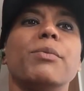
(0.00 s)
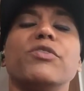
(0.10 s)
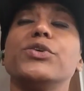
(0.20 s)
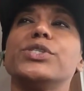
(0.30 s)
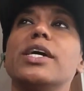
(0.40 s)

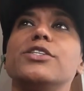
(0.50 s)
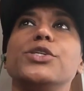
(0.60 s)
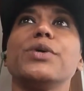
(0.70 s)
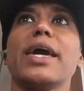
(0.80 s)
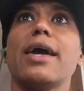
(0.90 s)
But if you said,
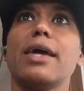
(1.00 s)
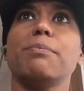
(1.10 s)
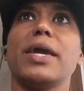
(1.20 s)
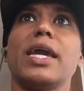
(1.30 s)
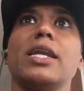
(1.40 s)
do you get
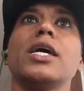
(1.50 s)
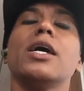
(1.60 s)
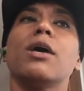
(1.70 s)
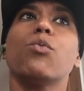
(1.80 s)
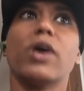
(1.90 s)
head pain?
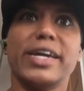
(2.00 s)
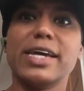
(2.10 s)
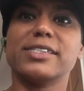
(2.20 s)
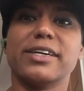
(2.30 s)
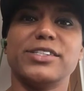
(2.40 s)
Why,
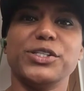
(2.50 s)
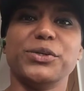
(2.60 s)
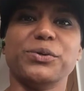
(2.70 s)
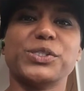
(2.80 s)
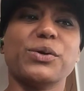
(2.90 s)
yes, I do.